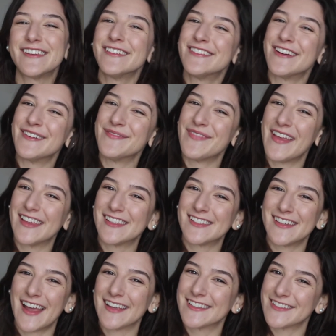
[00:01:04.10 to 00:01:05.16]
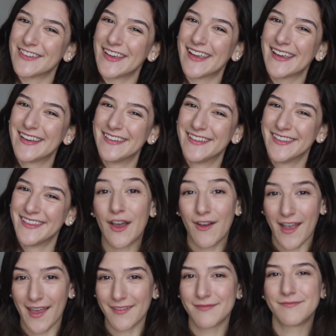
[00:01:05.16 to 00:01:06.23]
you don't miss next week.
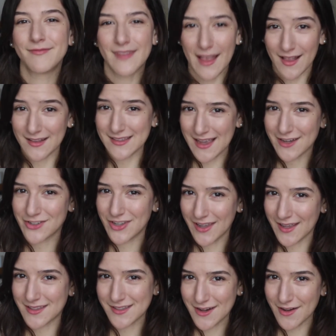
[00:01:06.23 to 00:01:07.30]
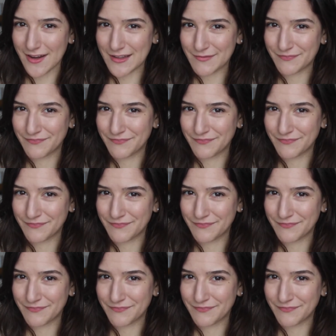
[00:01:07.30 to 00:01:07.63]
Okay, now let's actually get started.